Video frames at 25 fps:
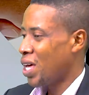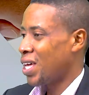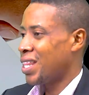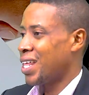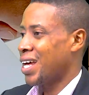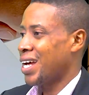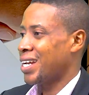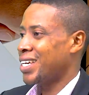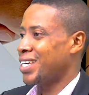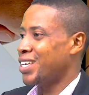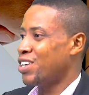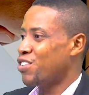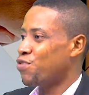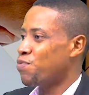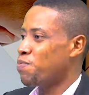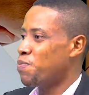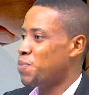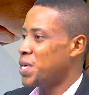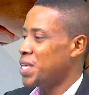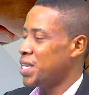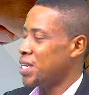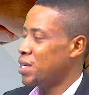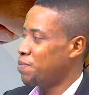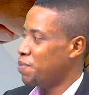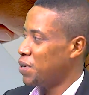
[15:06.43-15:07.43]
that if
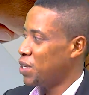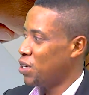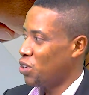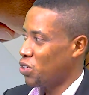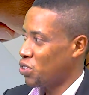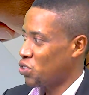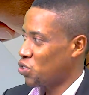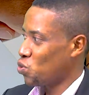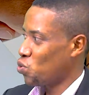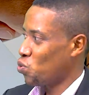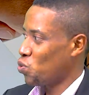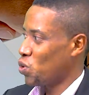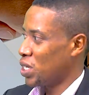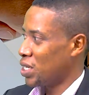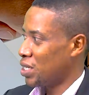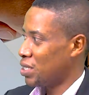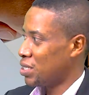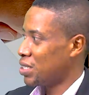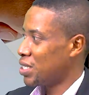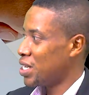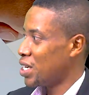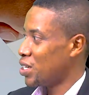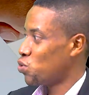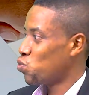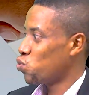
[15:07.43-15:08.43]
PDP doesn't win, the
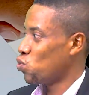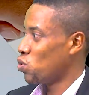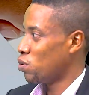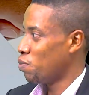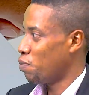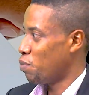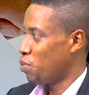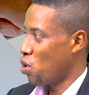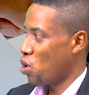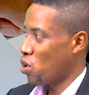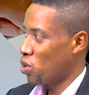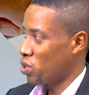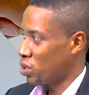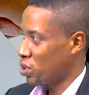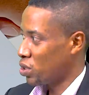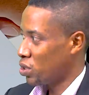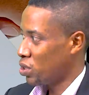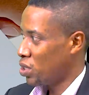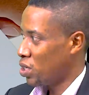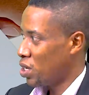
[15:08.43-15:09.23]
state will burn.